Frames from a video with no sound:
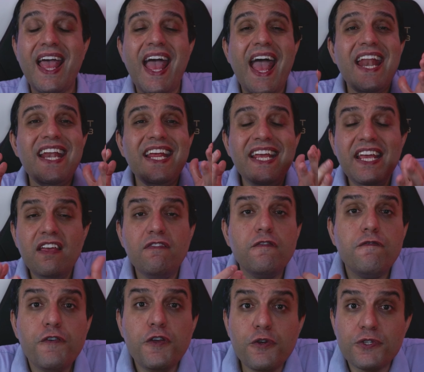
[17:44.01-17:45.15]
And even
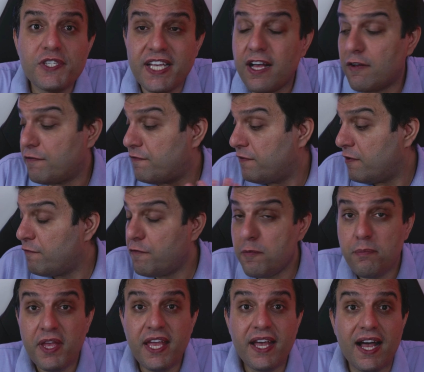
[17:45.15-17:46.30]
for yourself, for
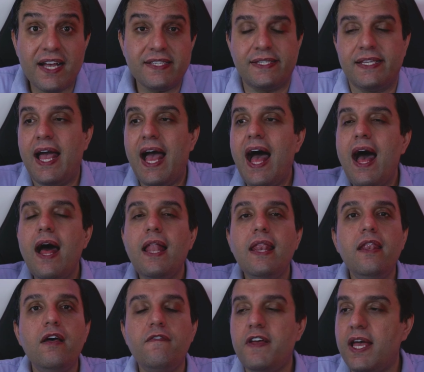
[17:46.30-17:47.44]
me guys, I
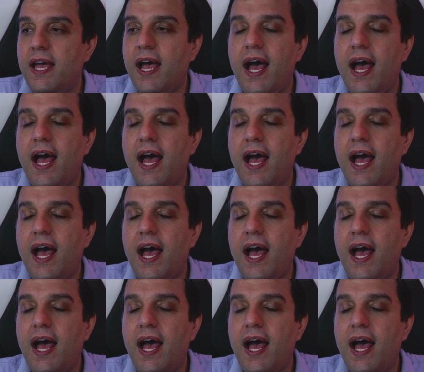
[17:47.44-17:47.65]
love it.